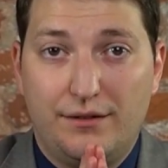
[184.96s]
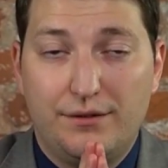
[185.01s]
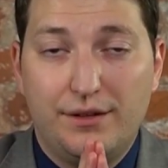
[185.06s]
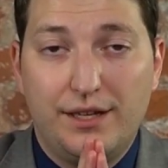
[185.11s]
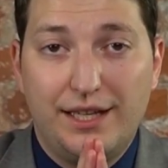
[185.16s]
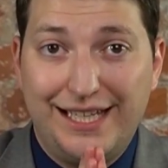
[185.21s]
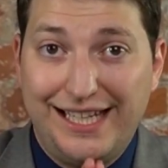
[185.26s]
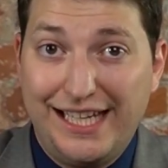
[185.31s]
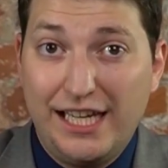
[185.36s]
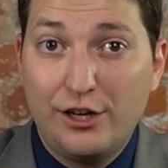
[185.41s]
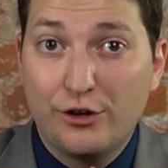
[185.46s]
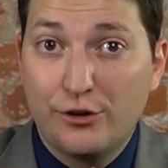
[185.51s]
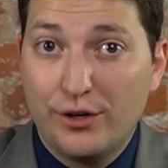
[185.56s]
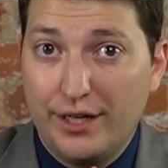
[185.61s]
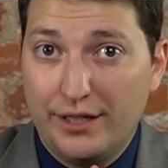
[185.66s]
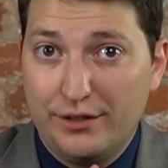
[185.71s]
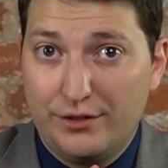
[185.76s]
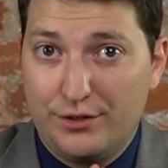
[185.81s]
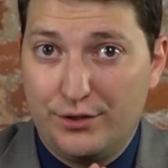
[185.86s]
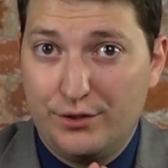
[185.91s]

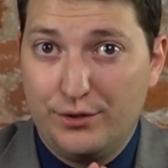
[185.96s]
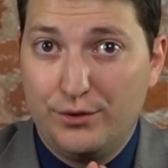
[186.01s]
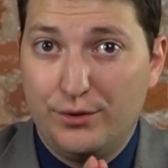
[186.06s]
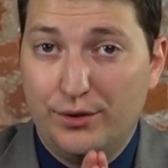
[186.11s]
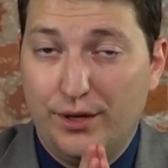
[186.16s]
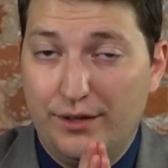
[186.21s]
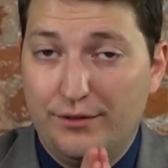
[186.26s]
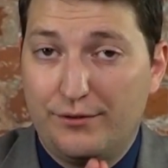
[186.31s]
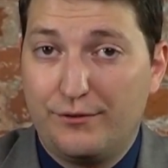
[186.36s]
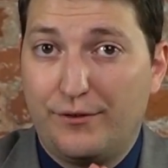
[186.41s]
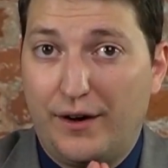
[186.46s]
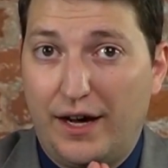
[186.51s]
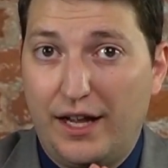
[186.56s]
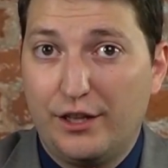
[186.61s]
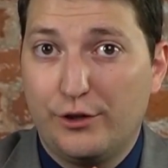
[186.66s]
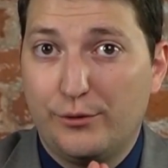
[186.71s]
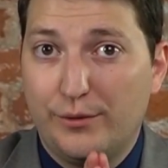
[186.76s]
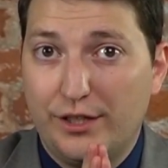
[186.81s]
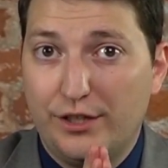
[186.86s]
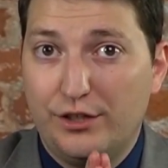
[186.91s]
adhering to and
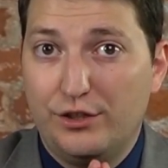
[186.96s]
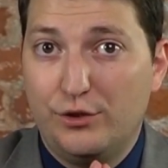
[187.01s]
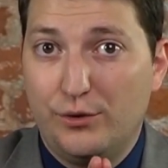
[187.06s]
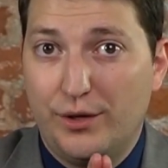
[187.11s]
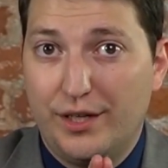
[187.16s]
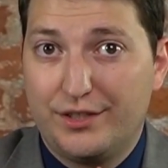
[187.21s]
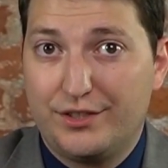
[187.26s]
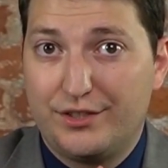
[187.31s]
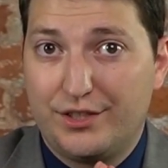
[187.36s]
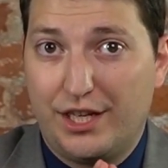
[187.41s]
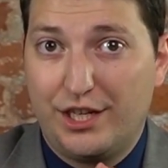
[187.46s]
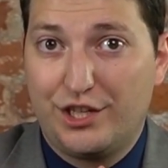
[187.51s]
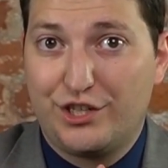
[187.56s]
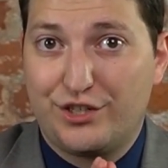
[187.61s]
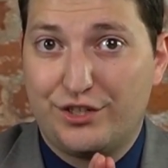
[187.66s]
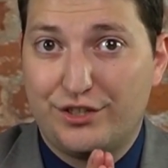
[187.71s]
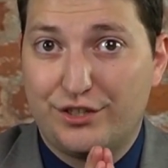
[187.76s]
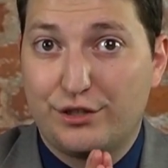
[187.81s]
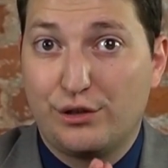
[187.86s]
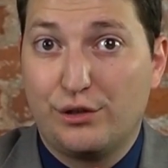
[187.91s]
following U.S.
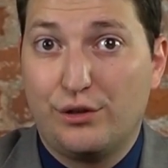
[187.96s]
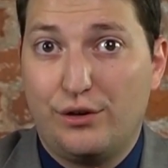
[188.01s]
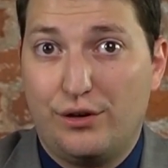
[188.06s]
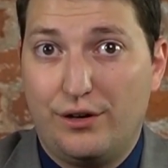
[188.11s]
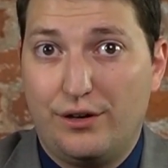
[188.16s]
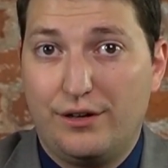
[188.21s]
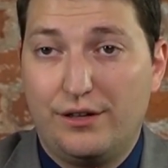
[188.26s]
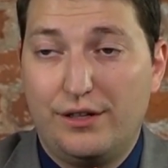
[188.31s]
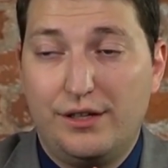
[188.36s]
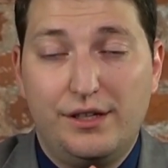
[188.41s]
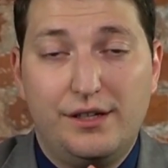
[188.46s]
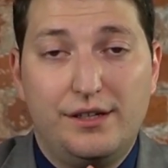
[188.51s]
sanctions law.